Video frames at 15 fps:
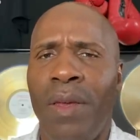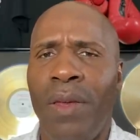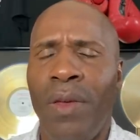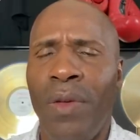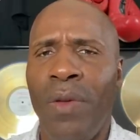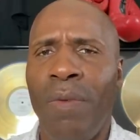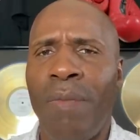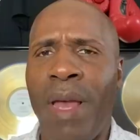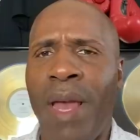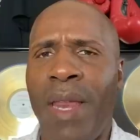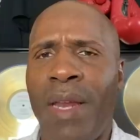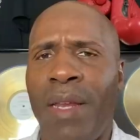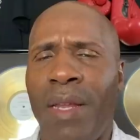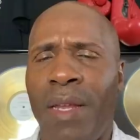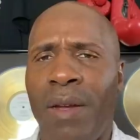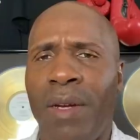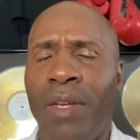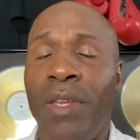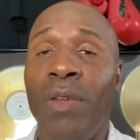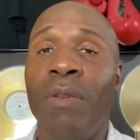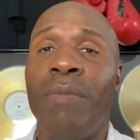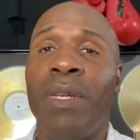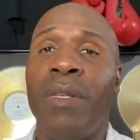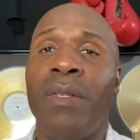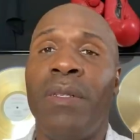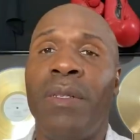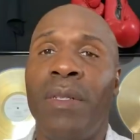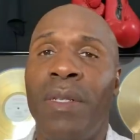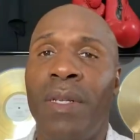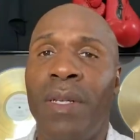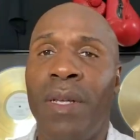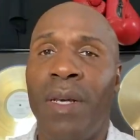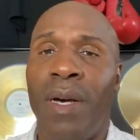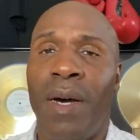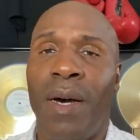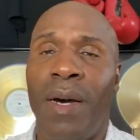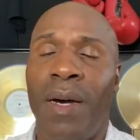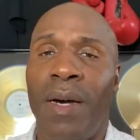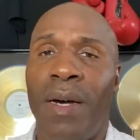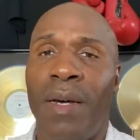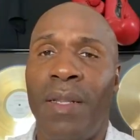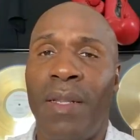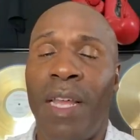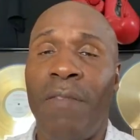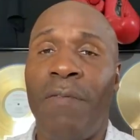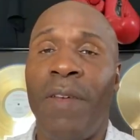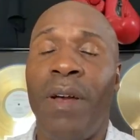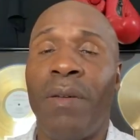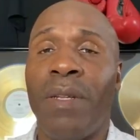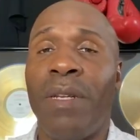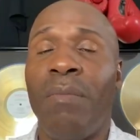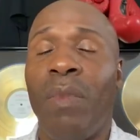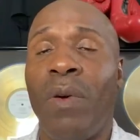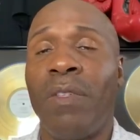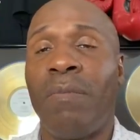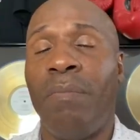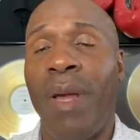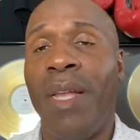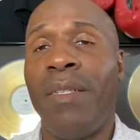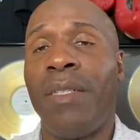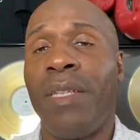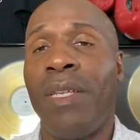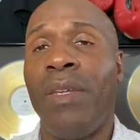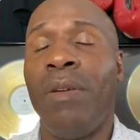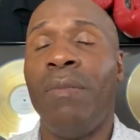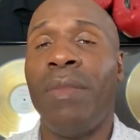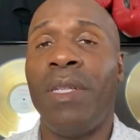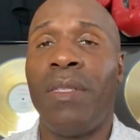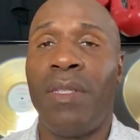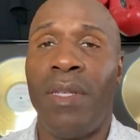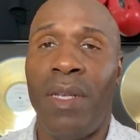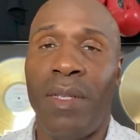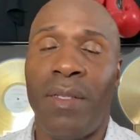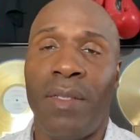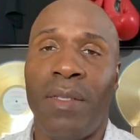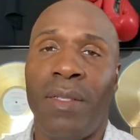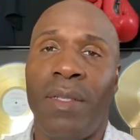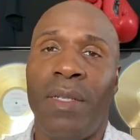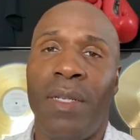humanity or human, they failed in the most basic human sense.